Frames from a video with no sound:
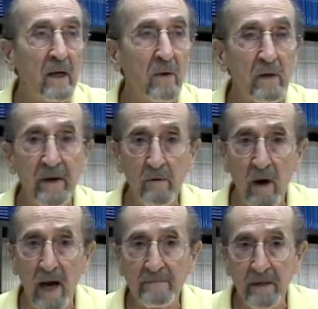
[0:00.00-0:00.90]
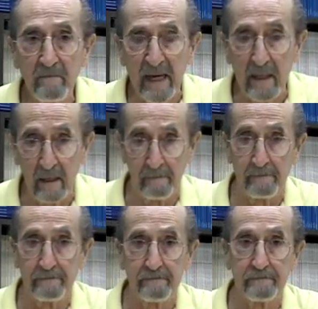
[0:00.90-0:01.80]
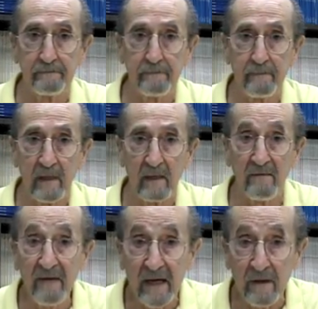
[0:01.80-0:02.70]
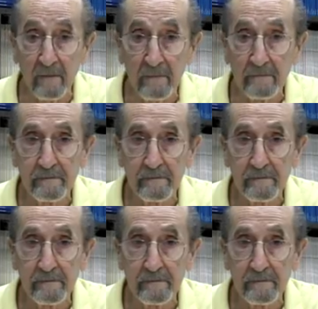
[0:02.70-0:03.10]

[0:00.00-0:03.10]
who had been robbed and beaten, the victim.